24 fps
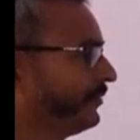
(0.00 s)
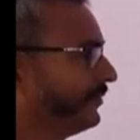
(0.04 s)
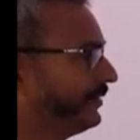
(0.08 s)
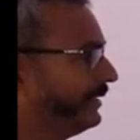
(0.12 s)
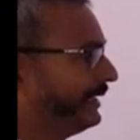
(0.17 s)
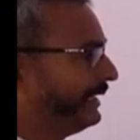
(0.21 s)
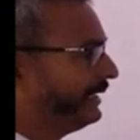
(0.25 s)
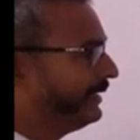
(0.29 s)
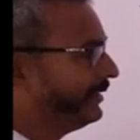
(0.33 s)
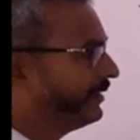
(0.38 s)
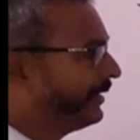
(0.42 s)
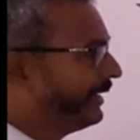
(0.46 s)

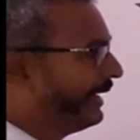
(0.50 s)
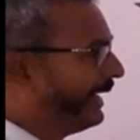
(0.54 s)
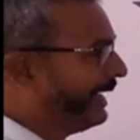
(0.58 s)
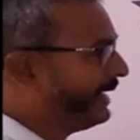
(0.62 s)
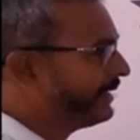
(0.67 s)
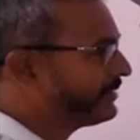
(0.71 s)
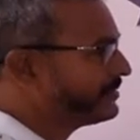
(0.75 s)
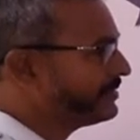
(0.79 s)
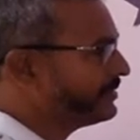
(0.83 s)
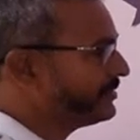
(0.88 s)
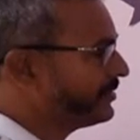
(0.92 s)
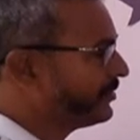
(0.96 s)
Here
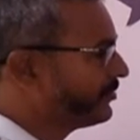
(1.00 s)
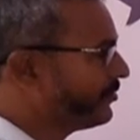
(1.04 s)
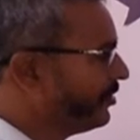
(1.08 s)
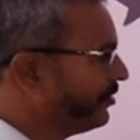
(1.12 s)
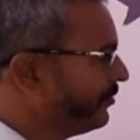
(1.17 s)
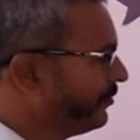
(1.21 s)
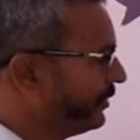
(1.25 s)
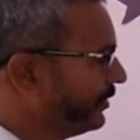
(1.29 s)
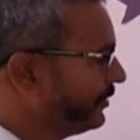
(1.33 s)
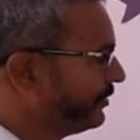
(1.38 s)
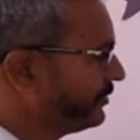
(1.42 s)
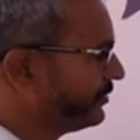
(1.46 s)
x is a
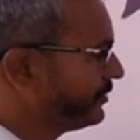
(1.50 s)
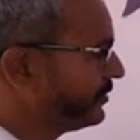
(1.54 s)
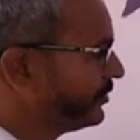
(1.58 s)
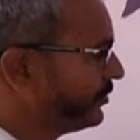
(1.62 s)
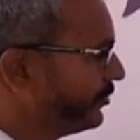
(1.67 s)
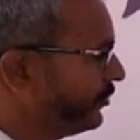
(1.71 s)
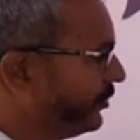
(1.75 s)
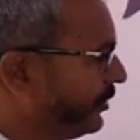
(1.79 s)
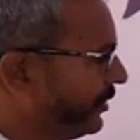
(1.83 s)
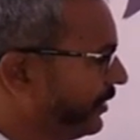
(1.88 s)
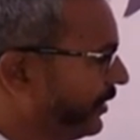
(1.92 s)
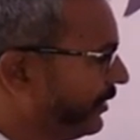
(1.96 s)
common, so
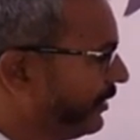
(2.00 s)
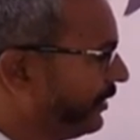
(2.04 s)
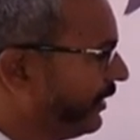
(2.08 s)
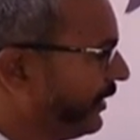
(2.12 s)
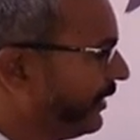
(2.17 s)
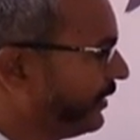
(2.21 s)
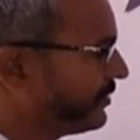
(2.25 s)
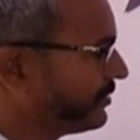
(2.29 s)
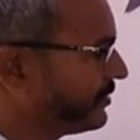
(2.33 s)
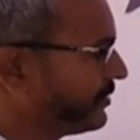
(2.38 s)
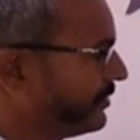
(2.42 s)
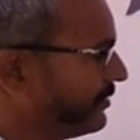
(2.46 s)
we take
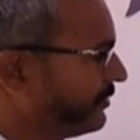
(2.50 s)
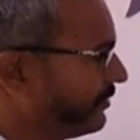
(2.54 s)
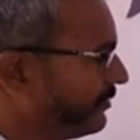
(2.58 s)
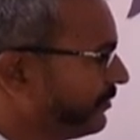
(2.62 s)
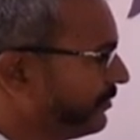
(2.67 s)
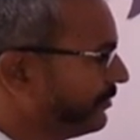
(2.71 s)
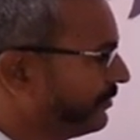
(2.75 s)
x